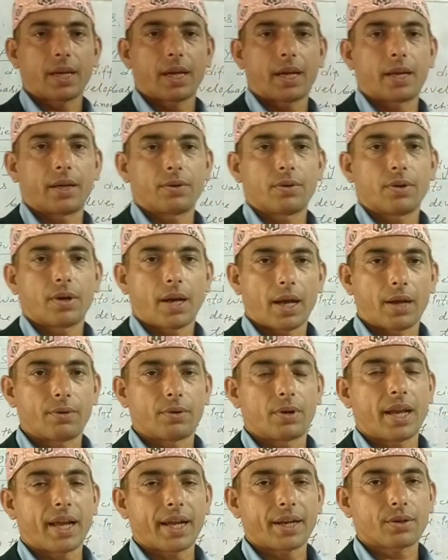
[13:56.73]
and I
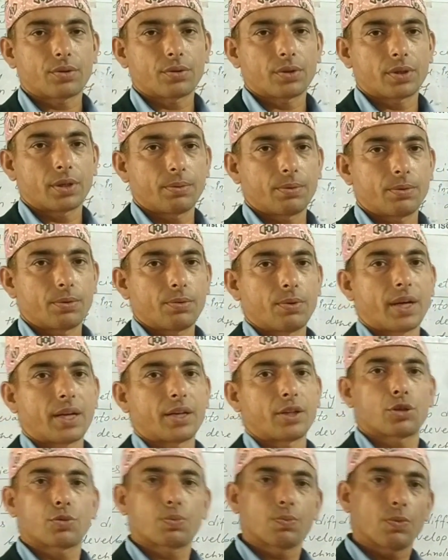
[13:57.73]
would like to give you
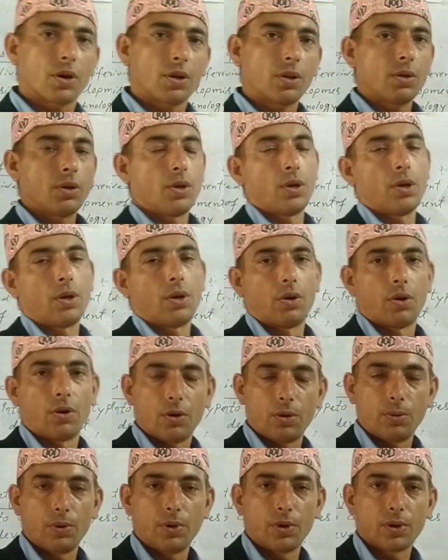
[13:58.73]
one small
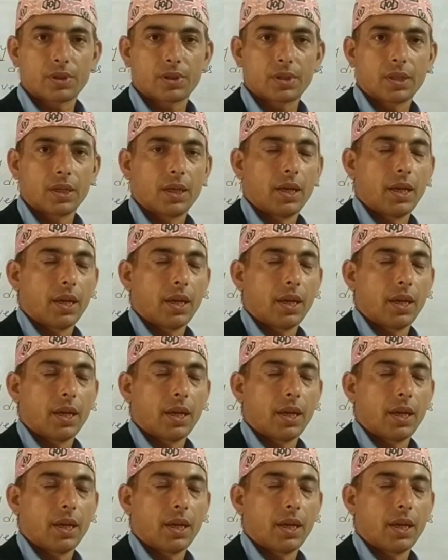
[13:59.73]
homeworks,